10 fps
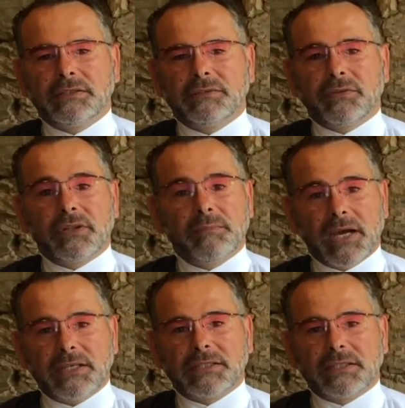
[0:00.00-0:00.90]
for the
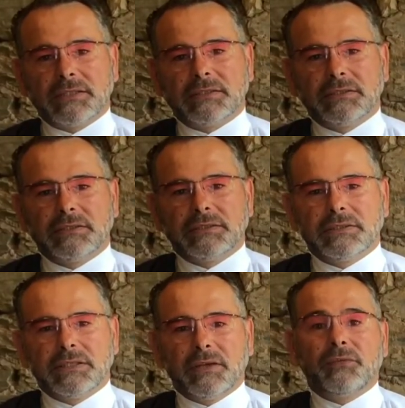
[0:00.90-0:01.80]
Mahdi,
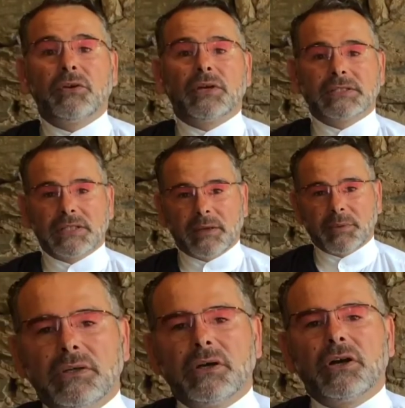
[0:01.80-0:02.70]
if you're Islamic?
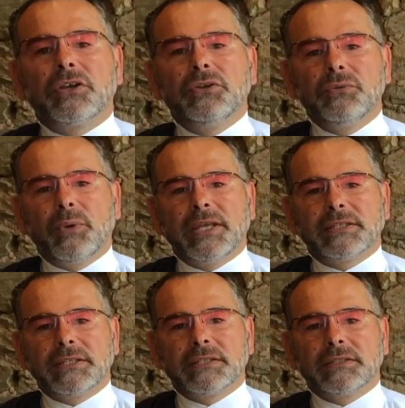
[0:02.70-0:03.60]
Are you
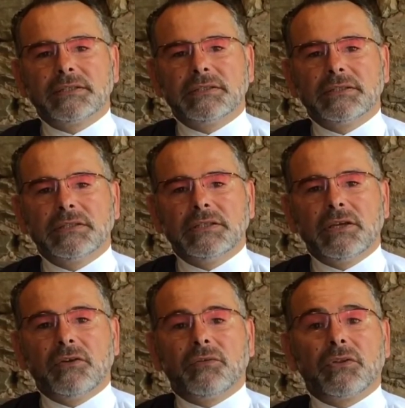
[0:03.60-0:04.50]
waiting
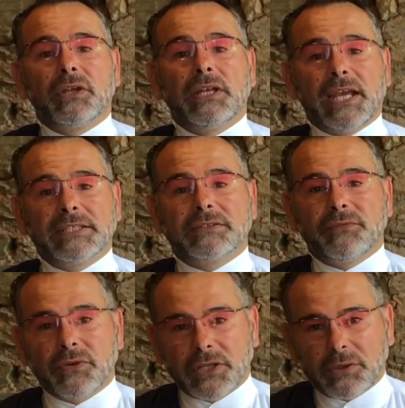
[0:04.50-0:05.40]
for the next
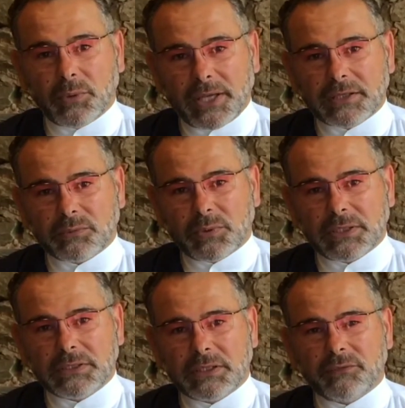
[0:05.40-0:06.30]
fully awakened
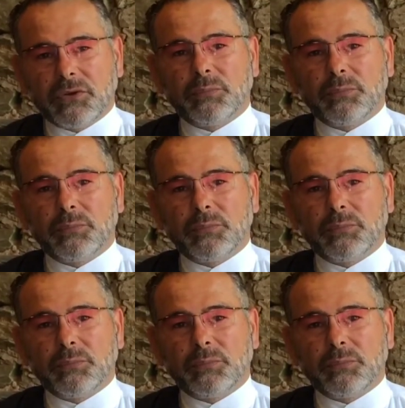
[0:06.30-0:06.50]
one, if you're